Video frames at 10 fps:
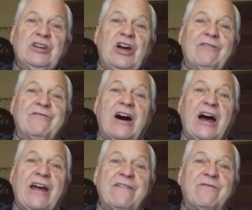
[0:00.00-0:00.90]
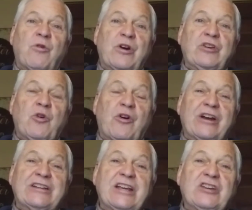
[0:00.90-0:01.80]
vie for your
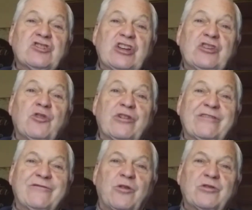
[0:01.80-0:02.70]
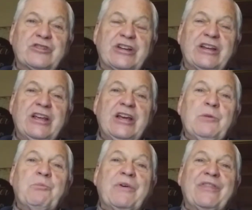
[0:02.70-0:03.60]
attention and your devotion.
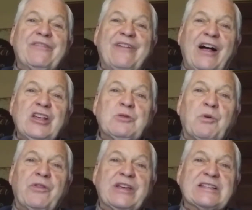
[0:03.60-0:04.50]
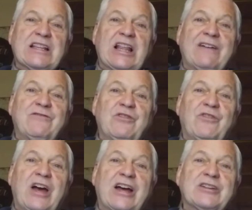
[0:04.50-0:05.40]
But the valuable things in life
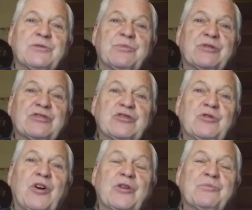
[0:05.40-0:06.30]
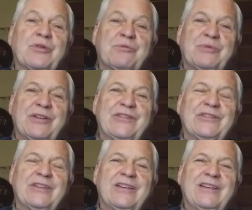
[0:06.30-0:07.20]
you've got to pursue on purpose.